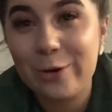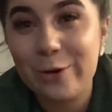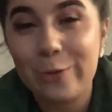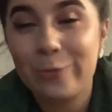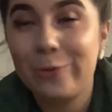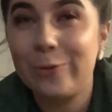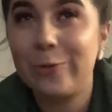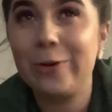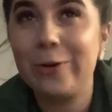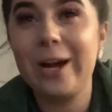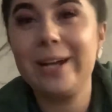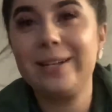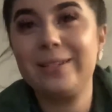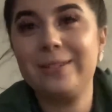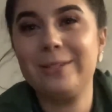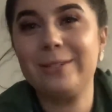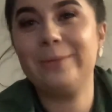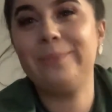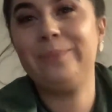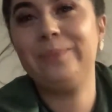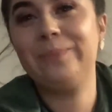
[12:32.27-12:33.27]
no
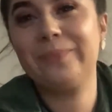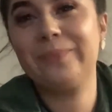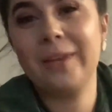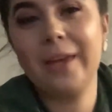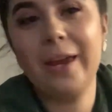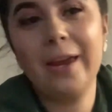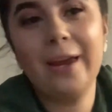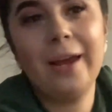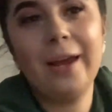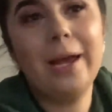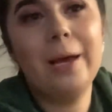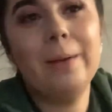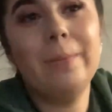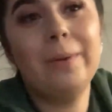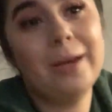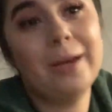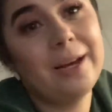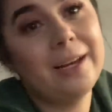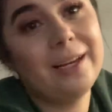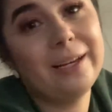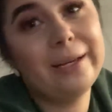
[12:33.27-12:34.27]
regrets.
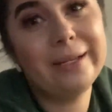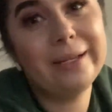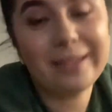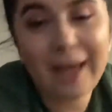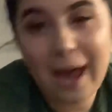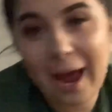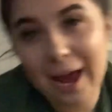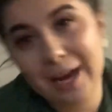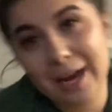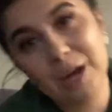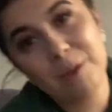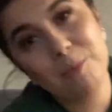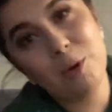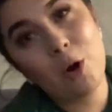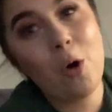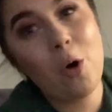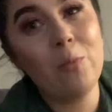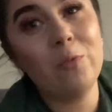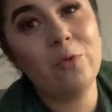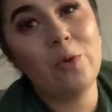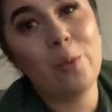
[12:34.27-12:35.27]
Because I came
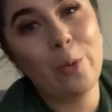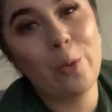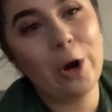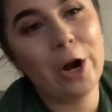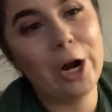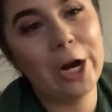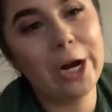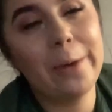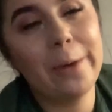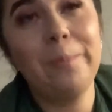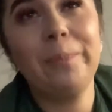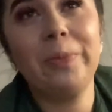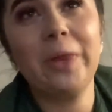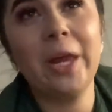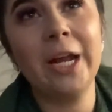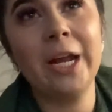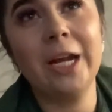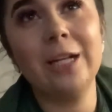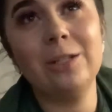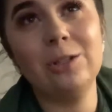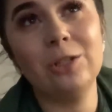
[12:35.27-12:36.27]
home from work
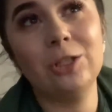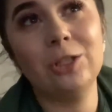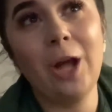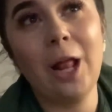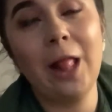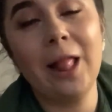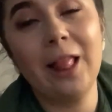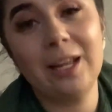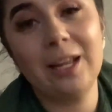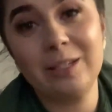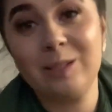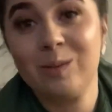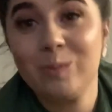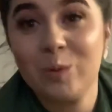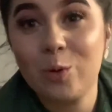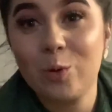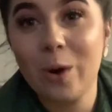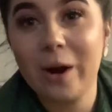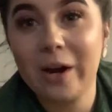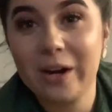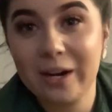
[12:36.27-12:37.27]
and I turned on Lizzie
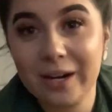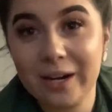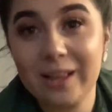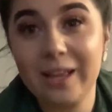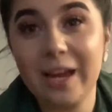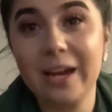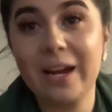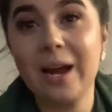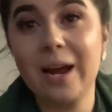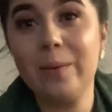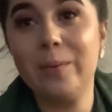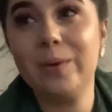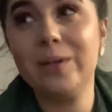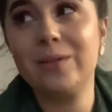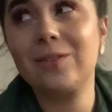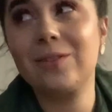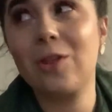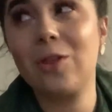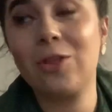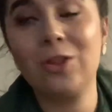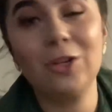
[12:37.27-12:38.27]
McGuire like I
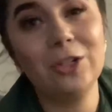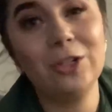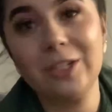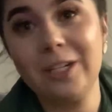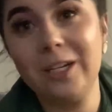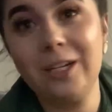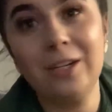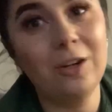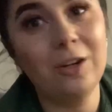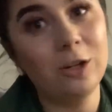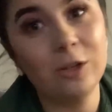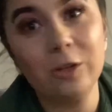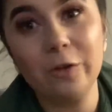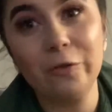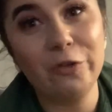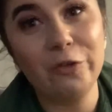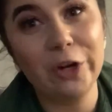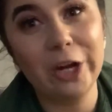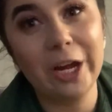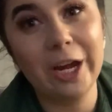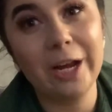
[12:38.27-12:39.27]
was 13 all
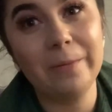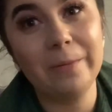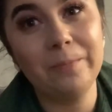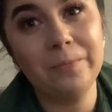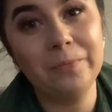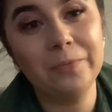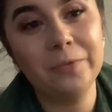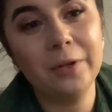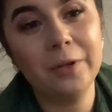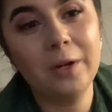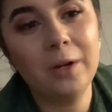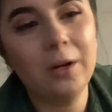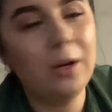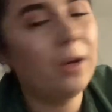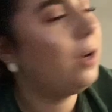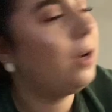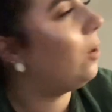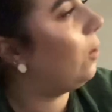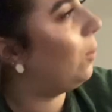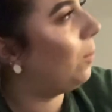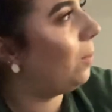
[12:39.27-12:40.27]
over again.
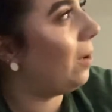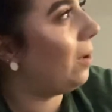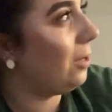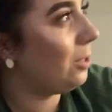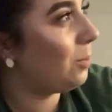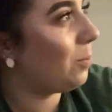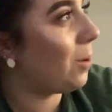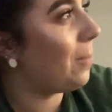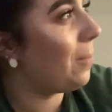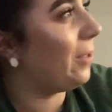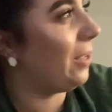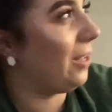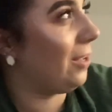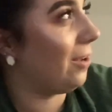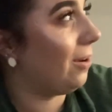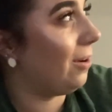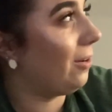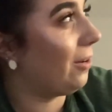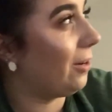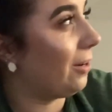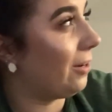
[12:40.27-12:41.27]
I was probably
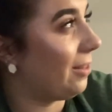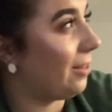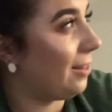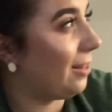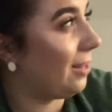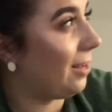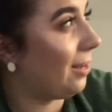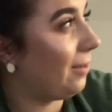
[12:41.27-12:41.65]
younger than that.